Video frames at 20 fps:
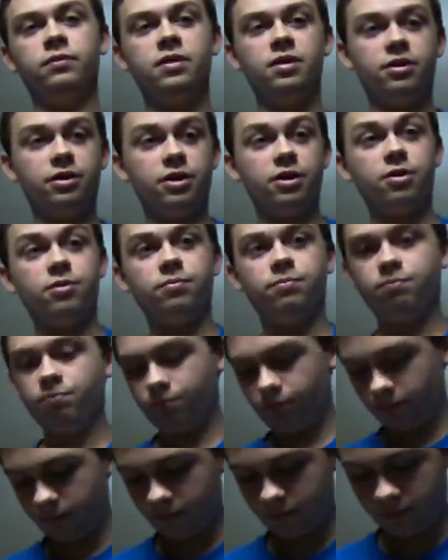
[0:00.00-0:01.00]
There you go.
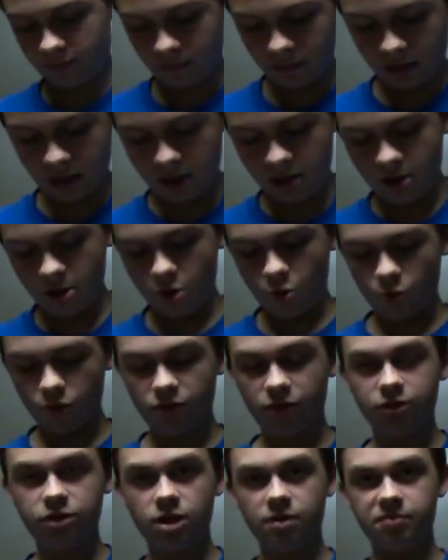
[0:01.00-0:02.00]

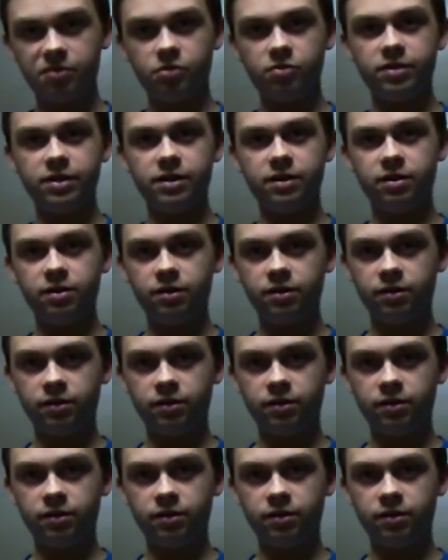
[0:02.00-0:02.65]
With the WE,